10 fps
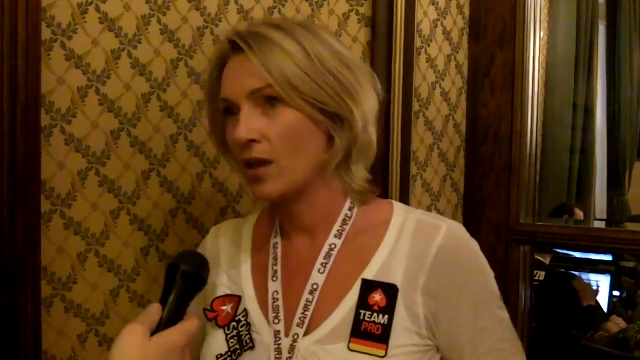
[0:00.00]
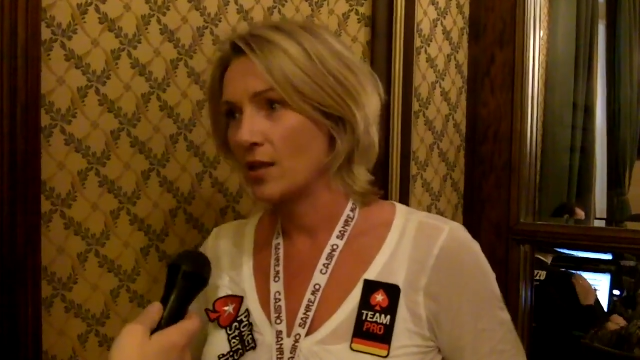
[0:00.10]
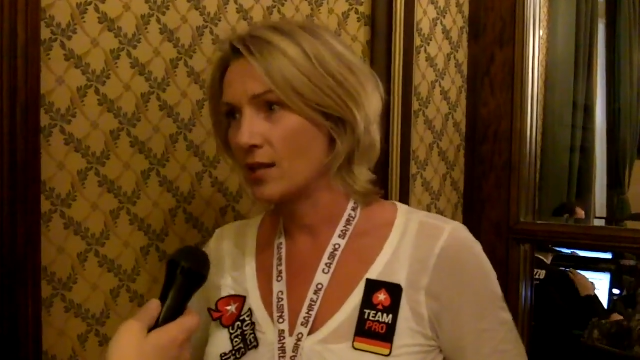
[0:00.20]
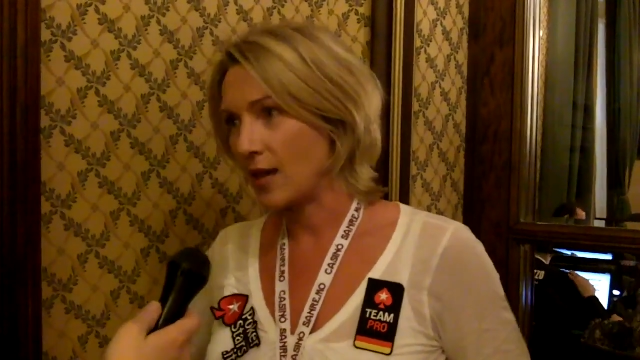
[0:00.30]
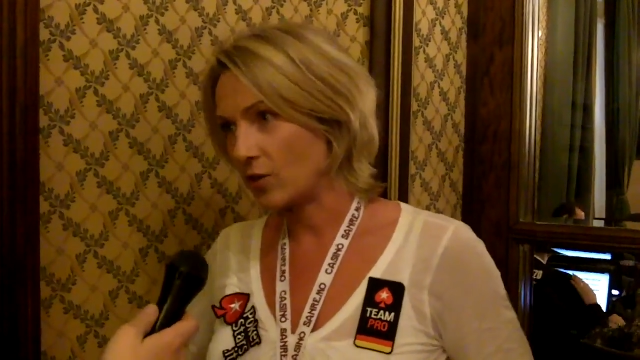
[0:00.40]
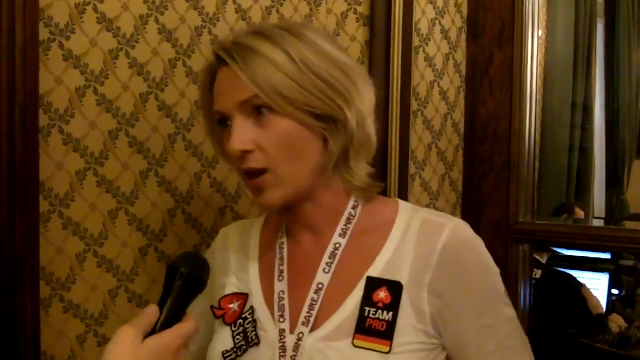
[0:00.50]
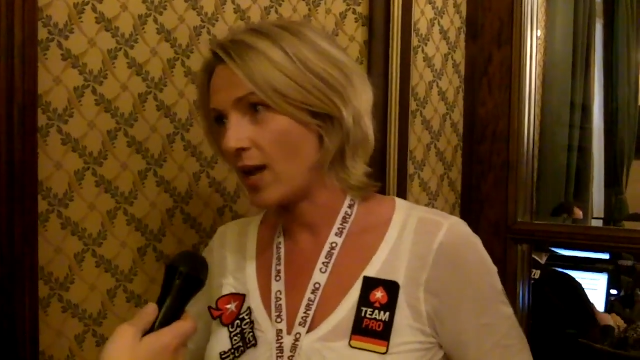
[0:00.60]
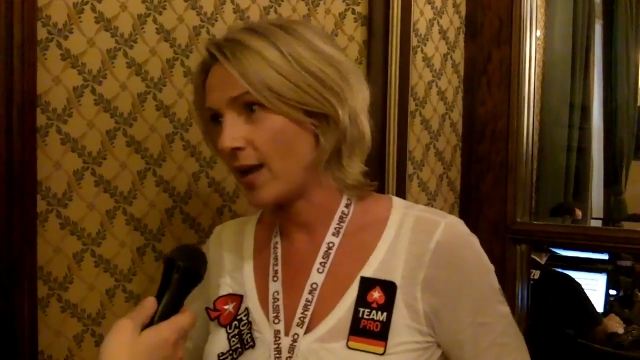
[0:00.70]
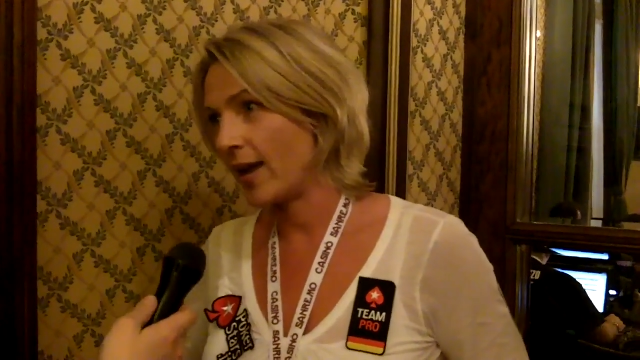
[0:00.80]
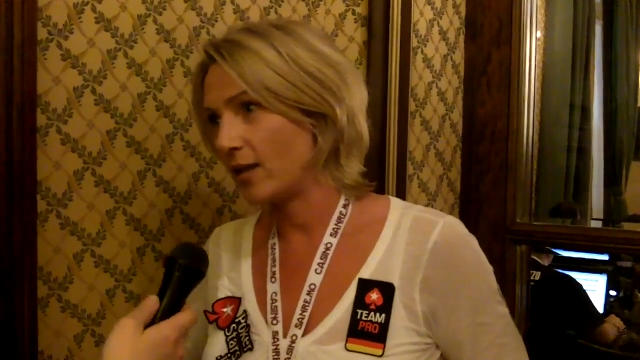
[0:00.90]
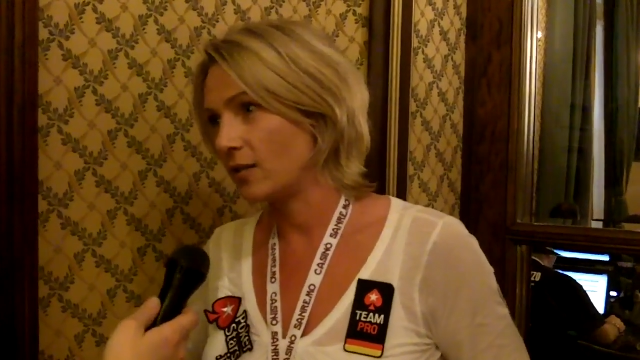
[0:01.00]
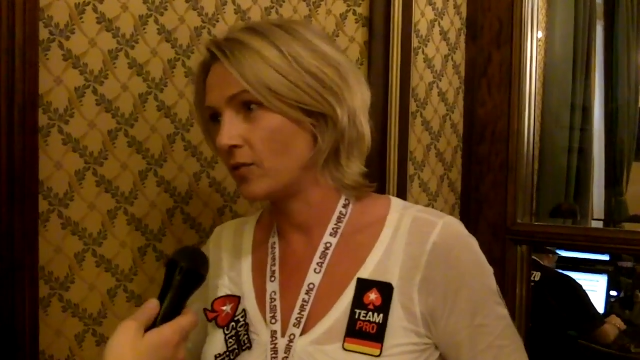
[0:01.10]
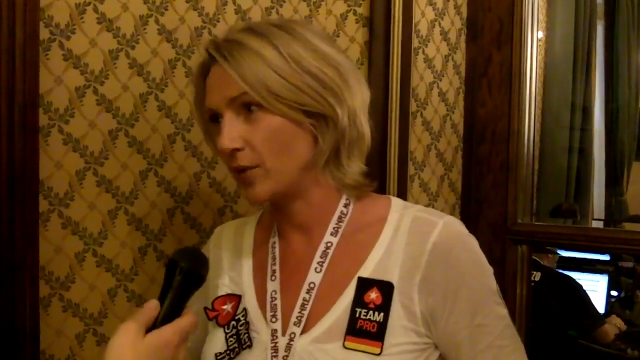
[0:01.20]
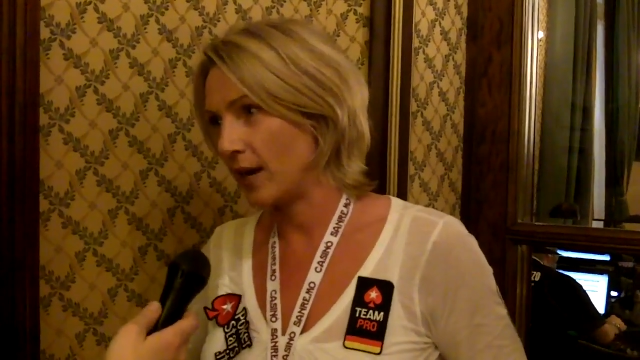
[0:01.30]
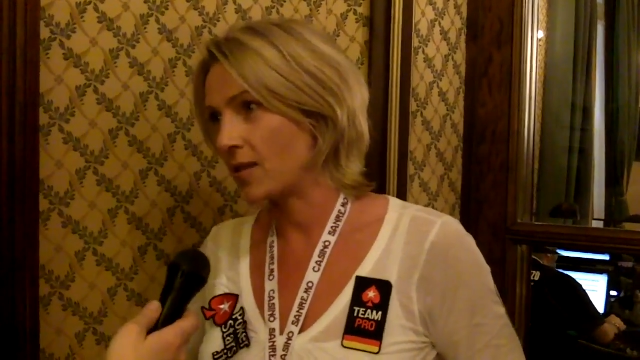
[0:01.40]
Sandra and
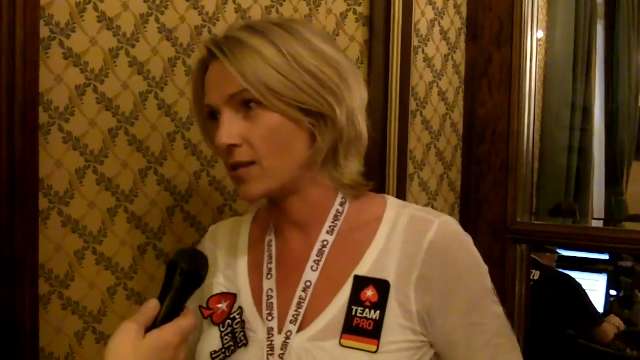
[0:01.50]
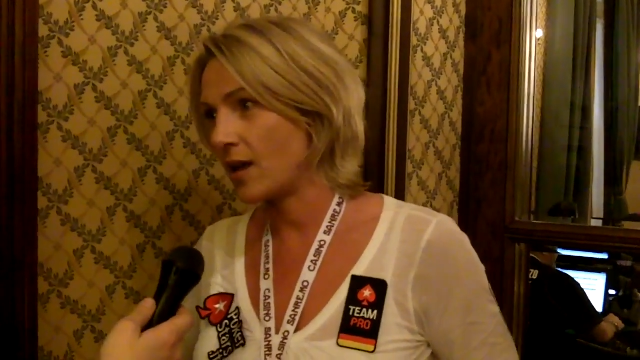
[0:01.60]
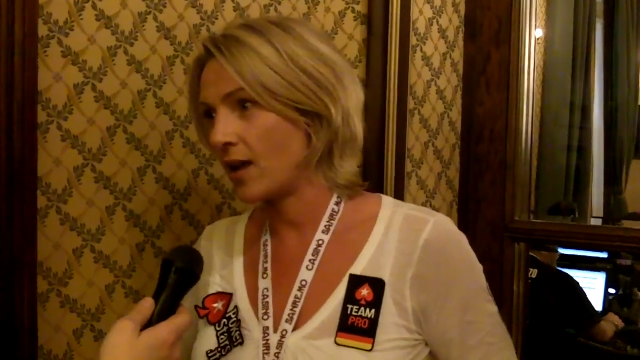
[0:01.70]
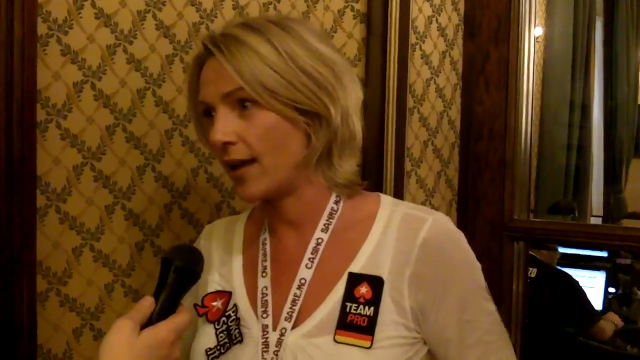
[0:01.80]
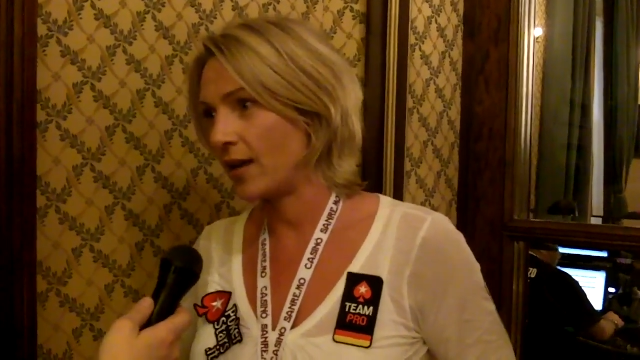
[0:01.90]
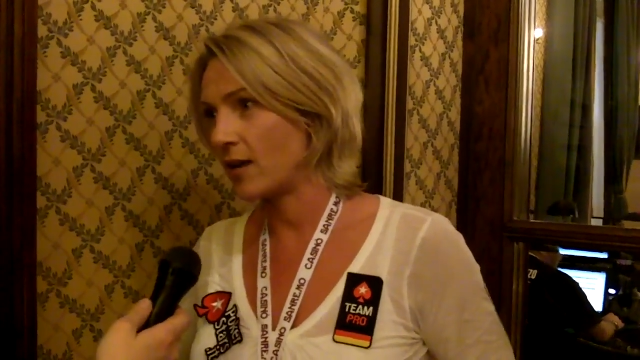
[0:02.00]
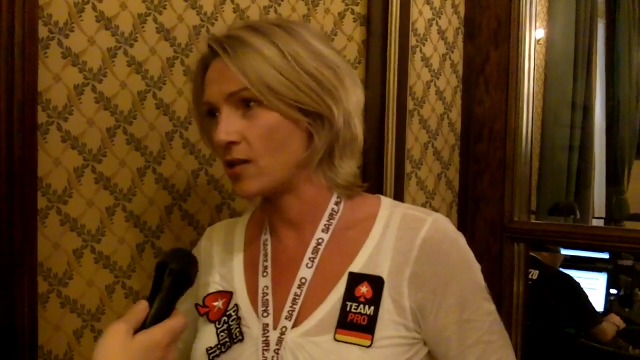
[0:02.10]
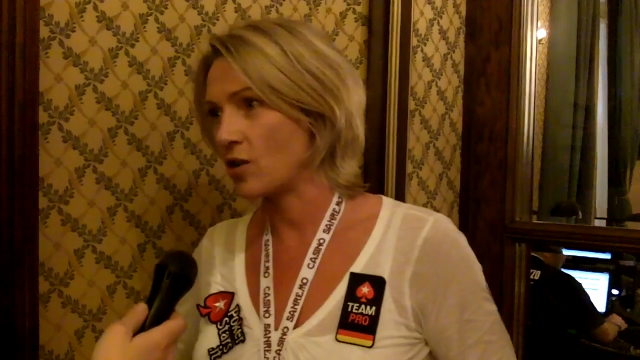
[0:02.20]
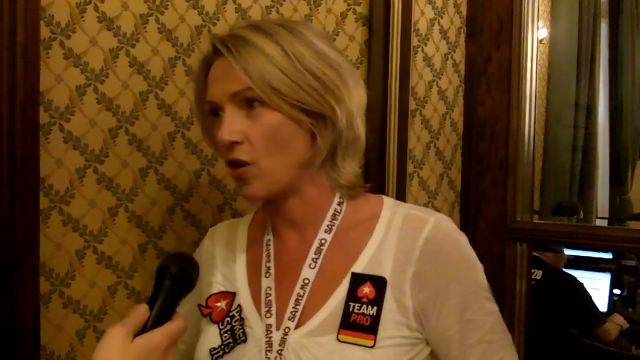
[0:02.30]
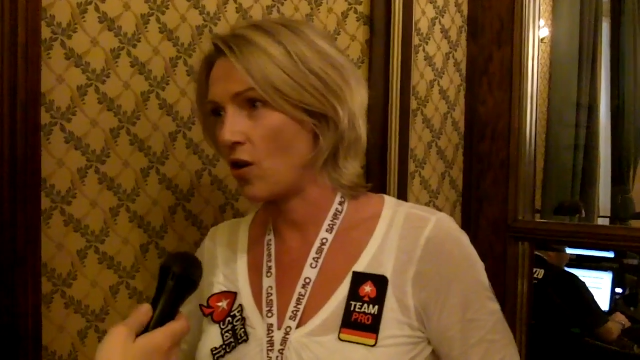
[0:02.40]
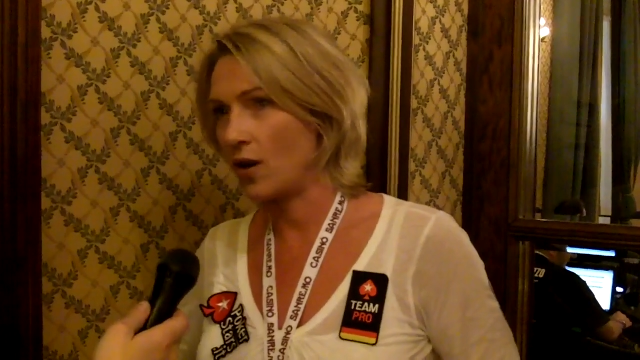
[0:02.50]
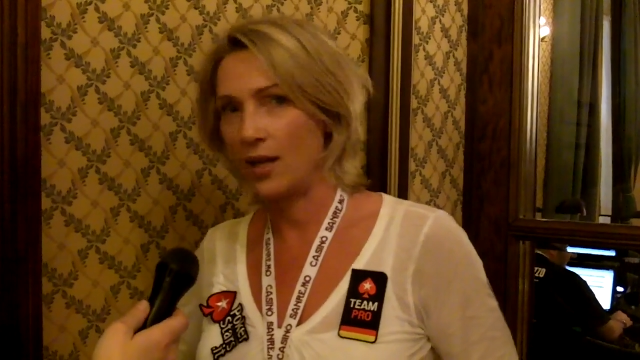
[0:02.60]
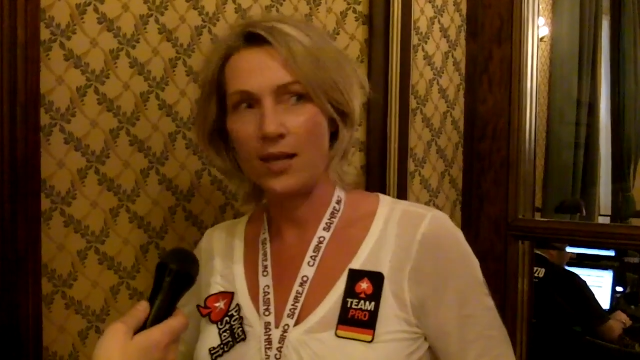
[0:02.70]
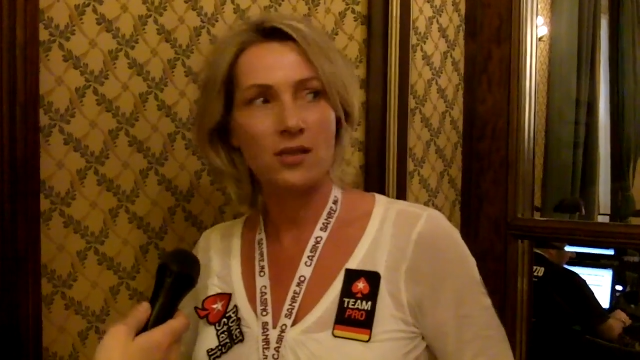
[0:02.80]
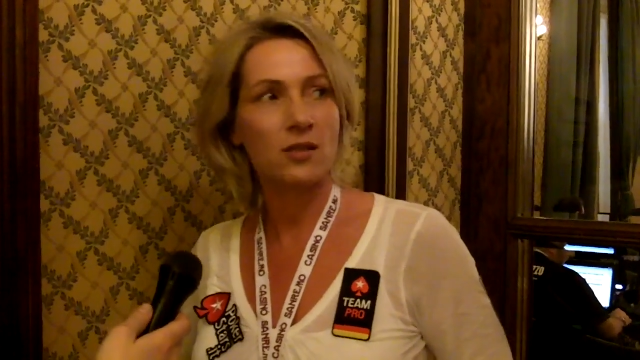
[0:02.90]
Vanessa, and I saw
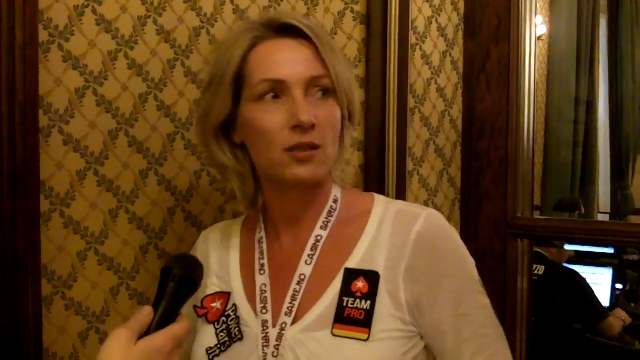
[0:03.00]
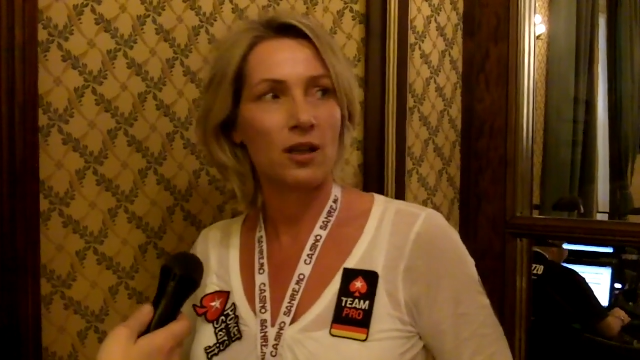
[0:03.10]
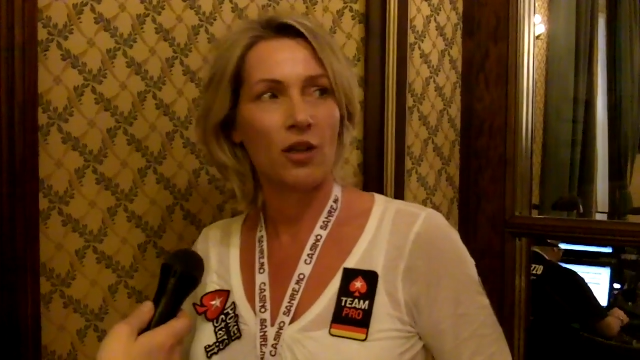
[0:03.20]
Liz.